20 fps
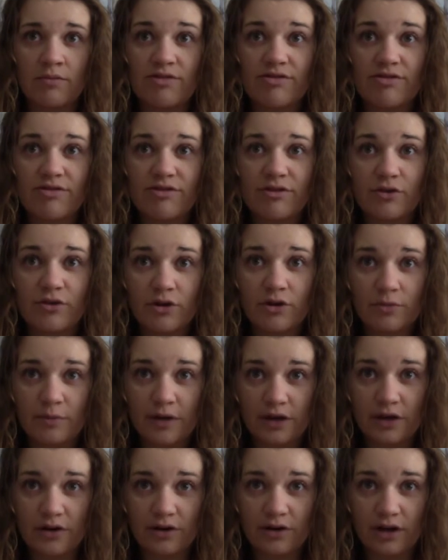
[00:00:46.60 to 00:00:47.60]
Third
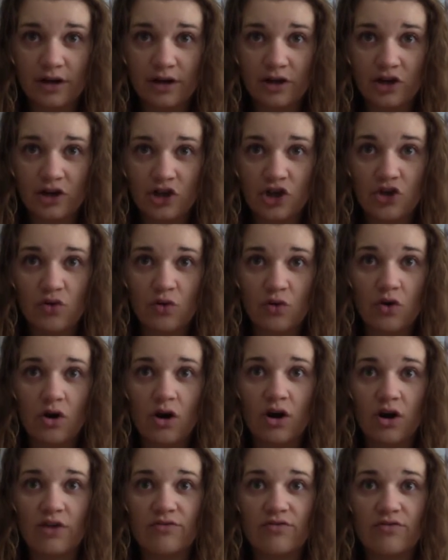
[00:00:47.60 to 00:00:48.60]
period, you are
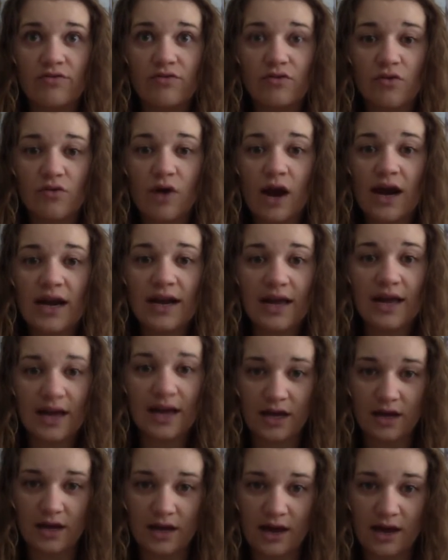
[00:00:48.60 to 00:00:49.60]
on
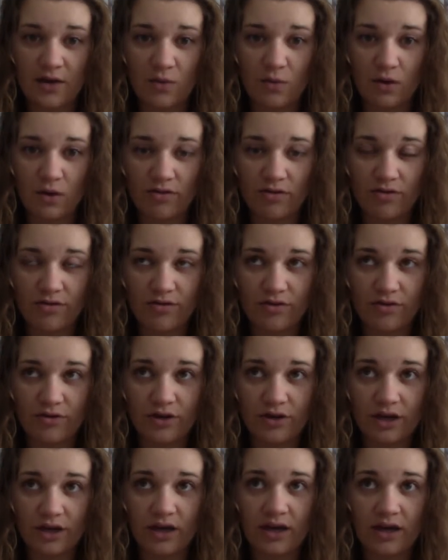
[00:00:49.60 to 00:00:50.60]
Friday at
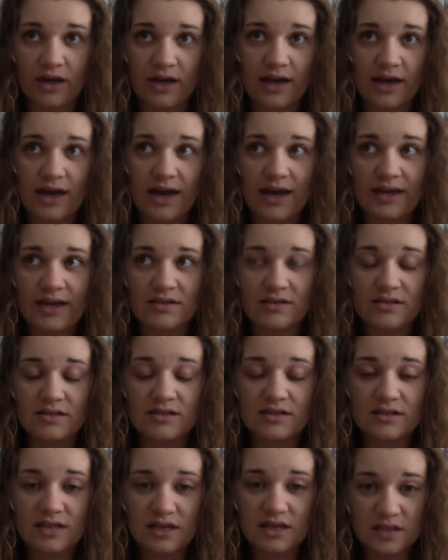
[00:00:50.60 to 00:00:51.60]
1:30. And
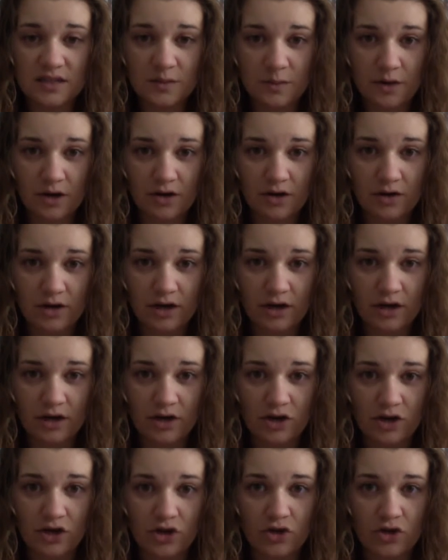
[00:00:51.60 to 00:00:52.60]
sixth period,
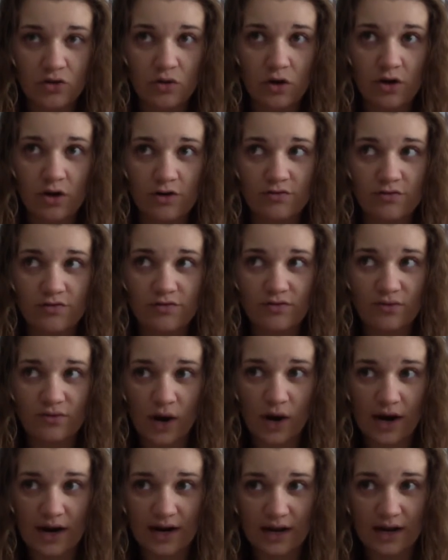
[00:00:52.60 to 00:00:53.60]
you are
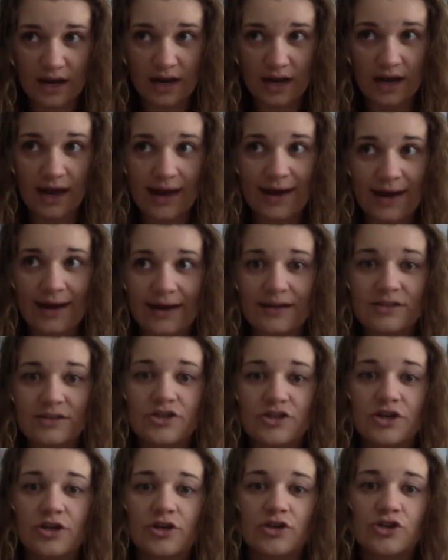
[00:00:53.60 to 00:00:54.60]
Friday at
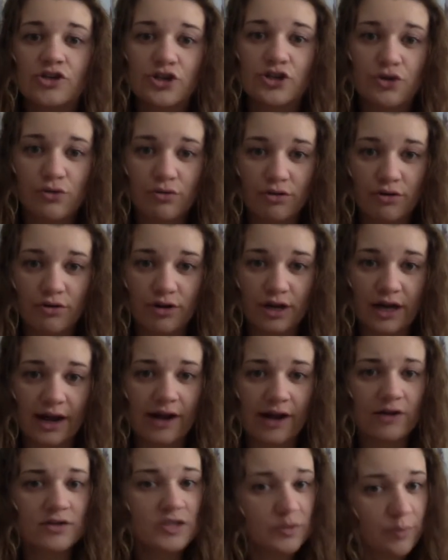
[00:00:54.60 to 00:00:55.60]
2:30.
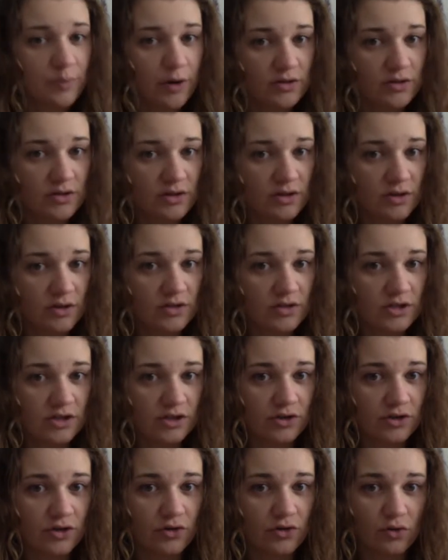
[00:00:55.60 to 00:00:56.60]
I also posted those
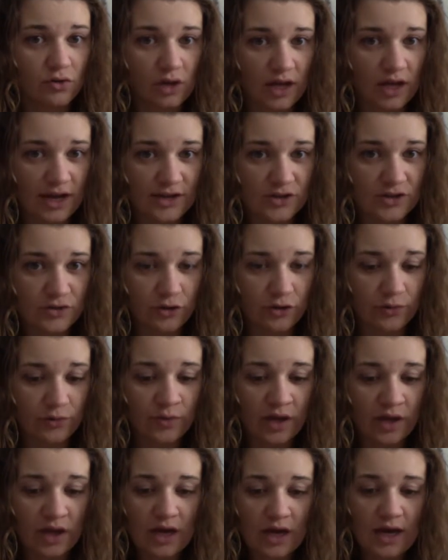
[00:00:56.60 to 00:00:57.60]
to Google
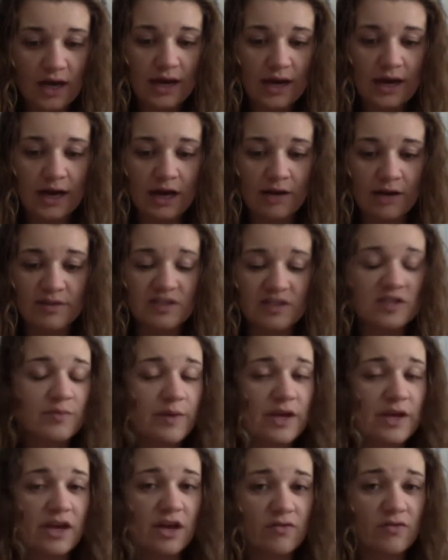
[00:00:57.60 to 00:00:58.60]
Classroom. And
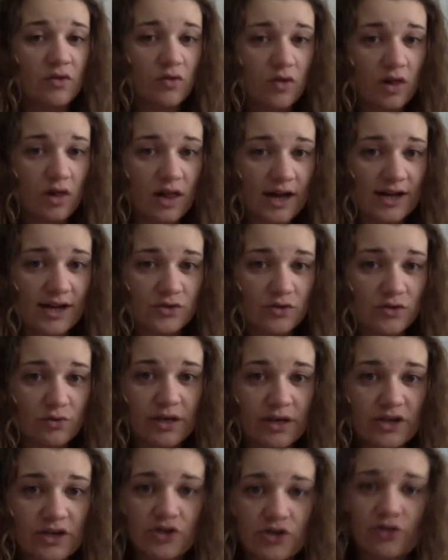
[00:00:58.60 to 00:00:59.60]
speaking of Google Classroom,
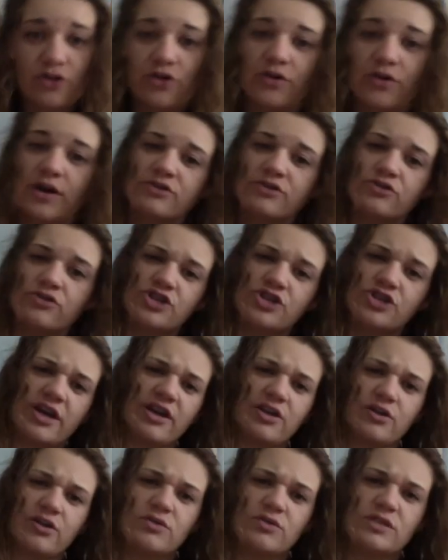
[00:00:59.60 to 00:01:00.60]
make sure that you guys are
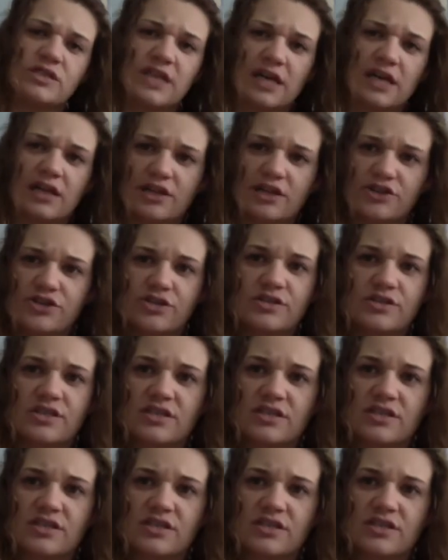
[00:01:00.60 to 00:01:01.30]
checking those daily just to